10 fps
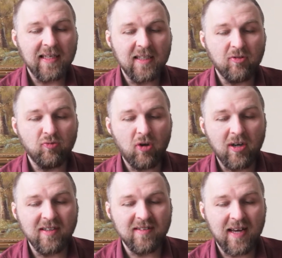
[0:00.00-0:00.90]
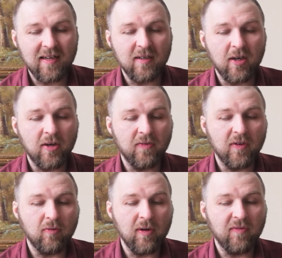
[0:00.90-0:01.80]
his right hand over
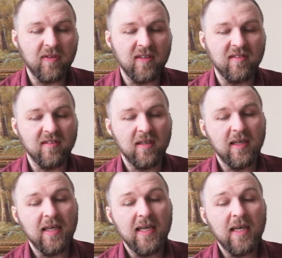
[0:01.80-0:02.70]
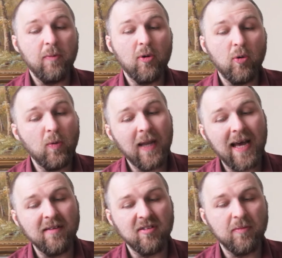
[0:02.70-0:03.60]
the rivers. He will call
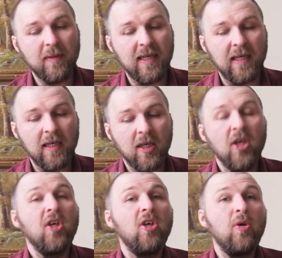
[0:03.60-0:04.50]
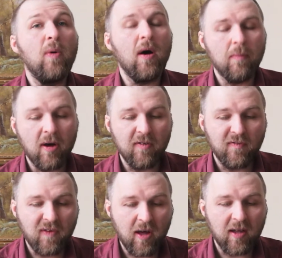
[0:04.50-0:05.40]
out to me, You are my
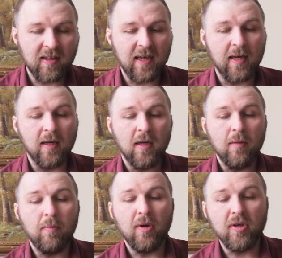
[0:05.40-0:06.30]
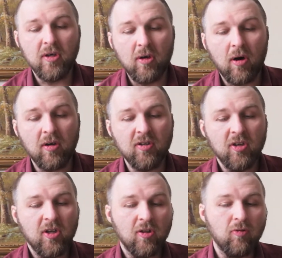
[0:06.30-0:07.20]
Father, my God,
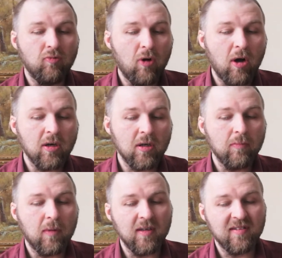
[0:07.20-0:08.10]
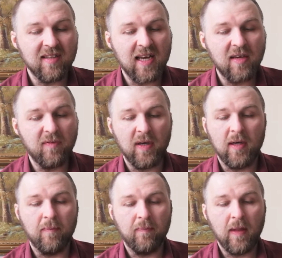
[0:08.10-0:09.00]
the rock, my
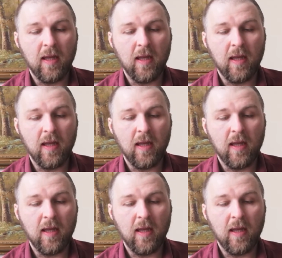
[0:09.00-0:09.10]
Saviour.